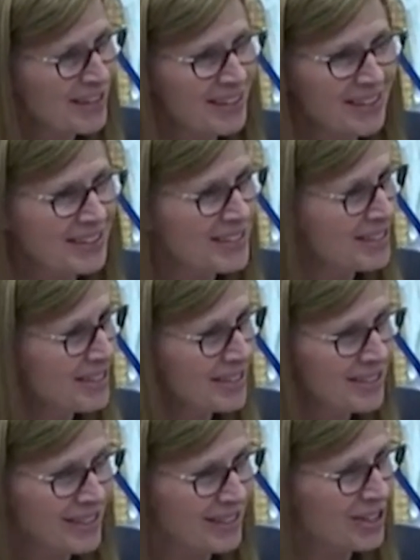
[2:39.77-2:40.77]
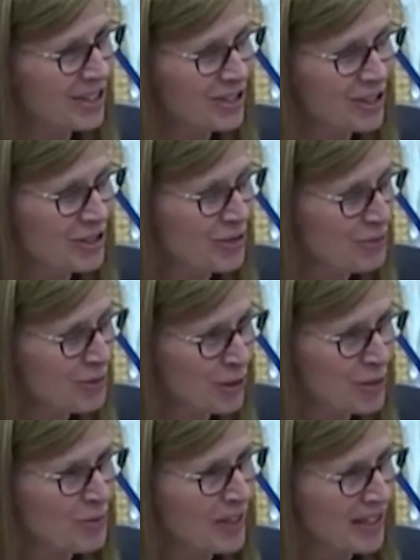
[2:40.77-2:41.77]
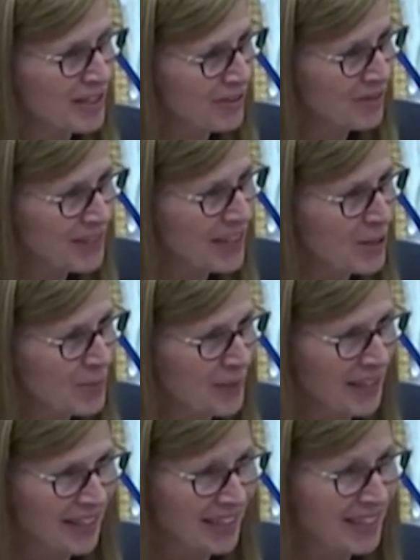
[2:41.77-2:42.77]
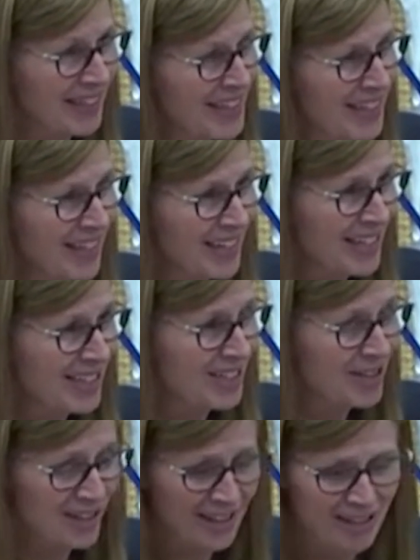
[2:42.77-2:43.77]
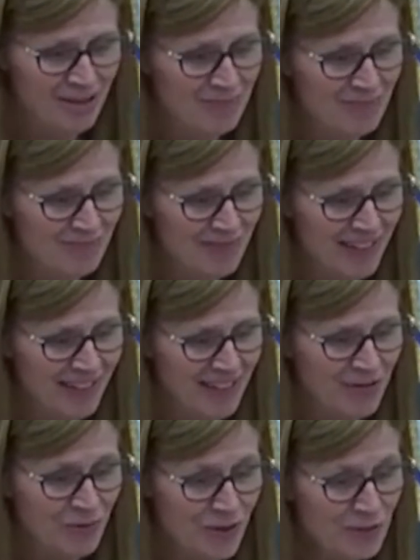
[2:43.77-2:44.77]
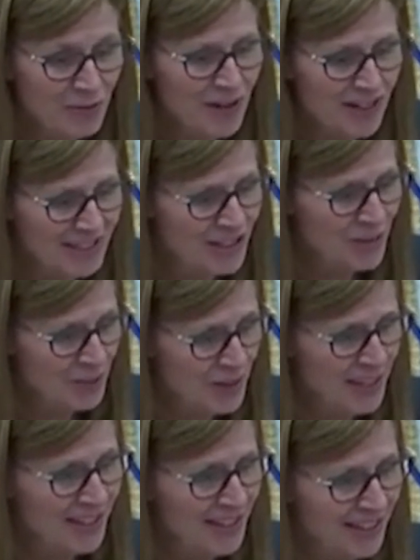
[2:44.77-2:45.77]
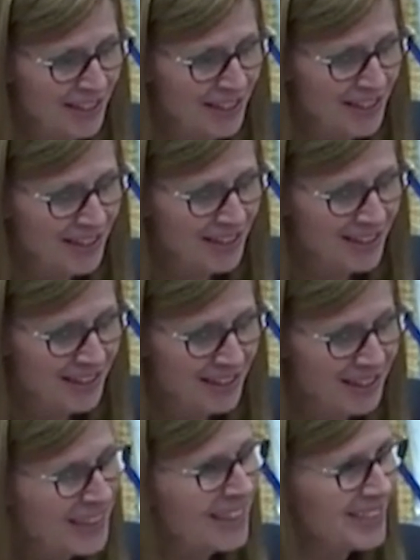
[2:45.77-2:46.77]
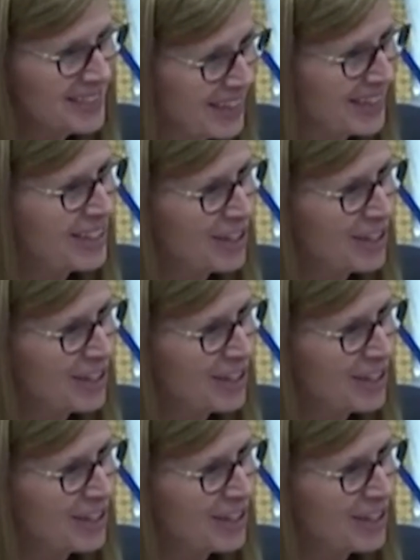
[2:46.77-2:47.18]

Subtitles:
that these technologies are blooming and developing and if we want to be the leading tech